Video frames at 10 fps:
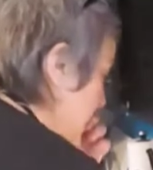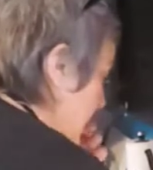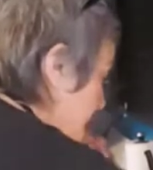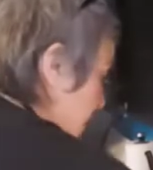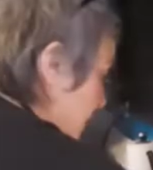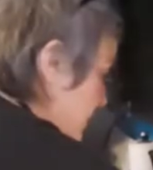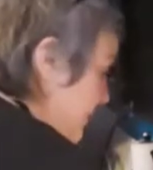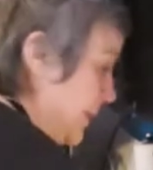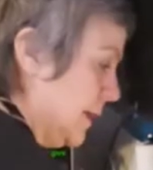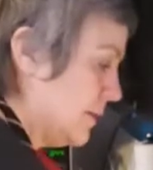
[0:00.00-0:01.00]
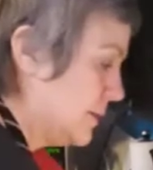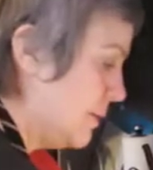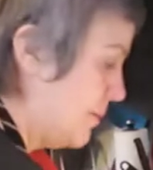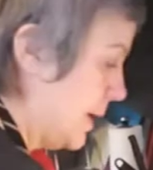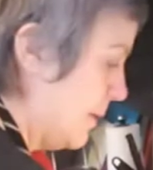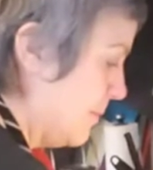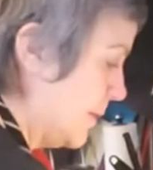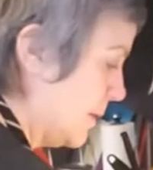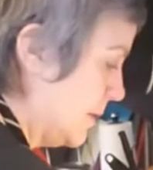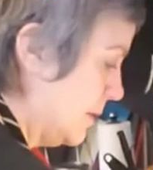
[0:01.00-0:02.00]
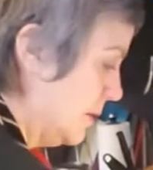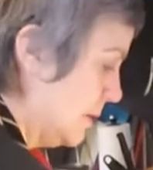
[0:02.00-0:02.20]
Um, here's the pepper.